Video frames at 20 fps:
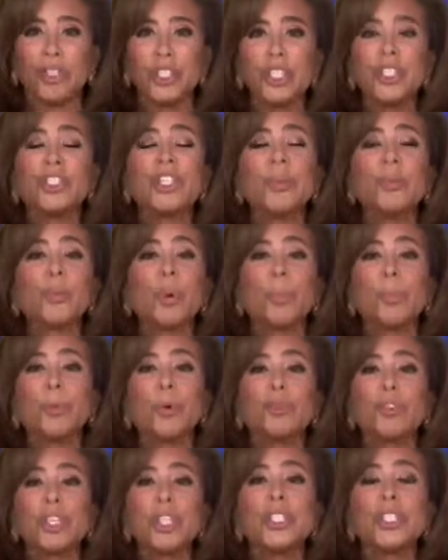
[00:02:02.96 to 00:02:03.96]
she's
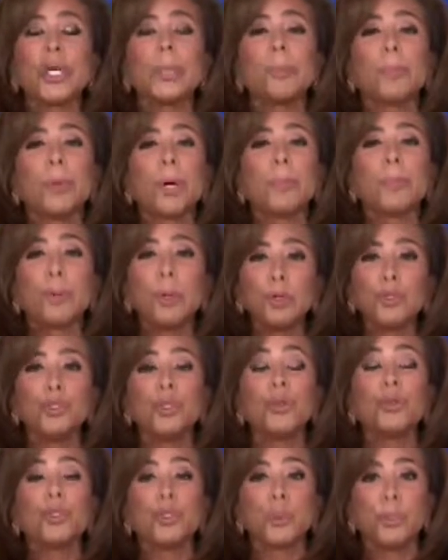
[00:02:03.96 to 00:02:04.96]
a
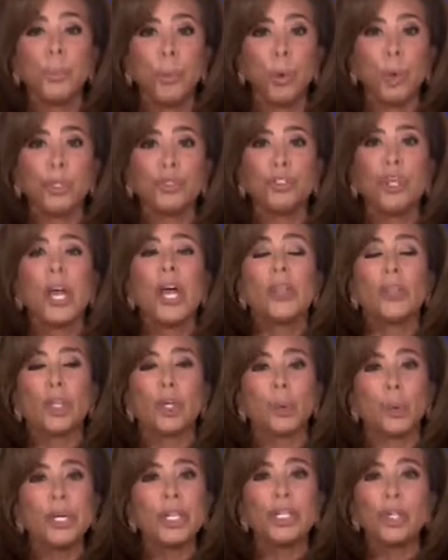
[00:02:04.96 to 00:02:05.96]
person who supports the
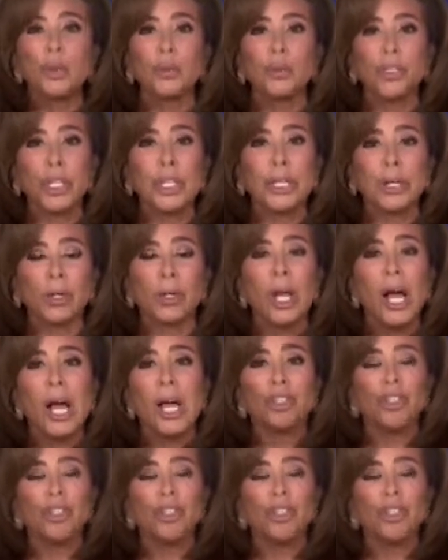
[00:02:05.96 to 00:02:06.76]
Green New Deal.